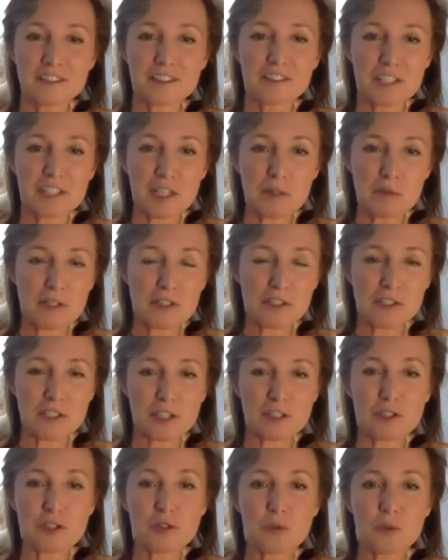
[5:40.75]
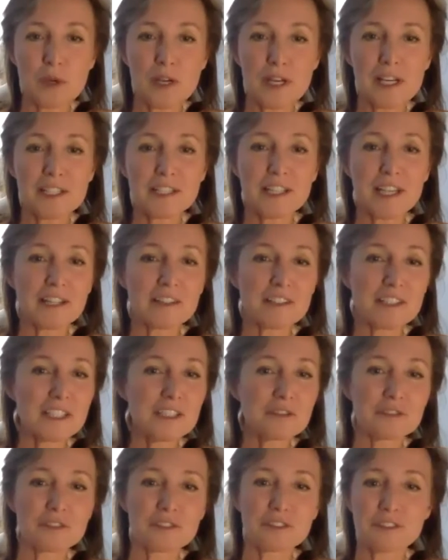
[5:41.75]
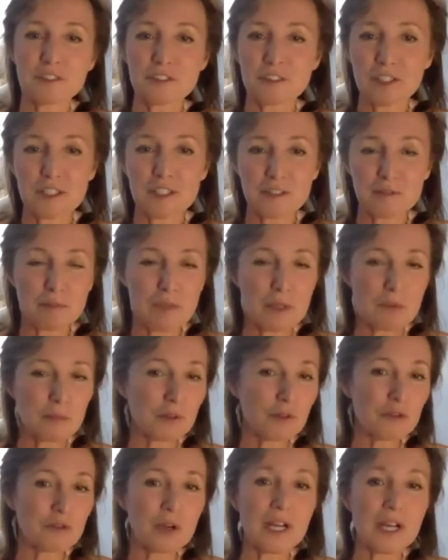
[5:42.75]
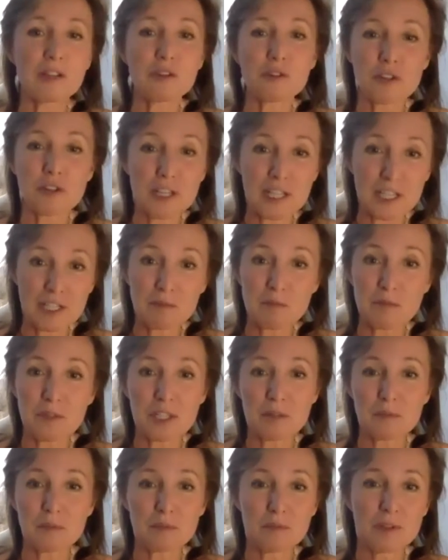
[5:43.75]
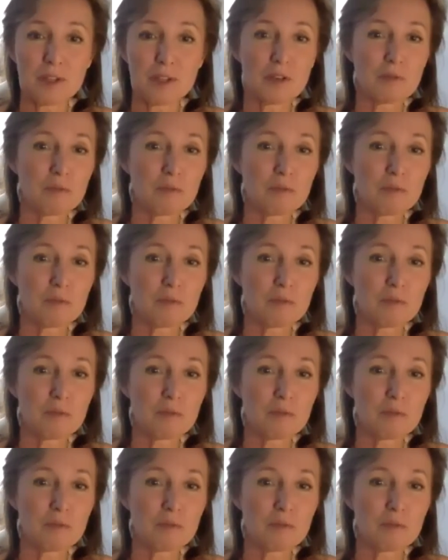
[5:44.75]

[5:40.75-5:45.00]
them in such a way that even the people trying to help them,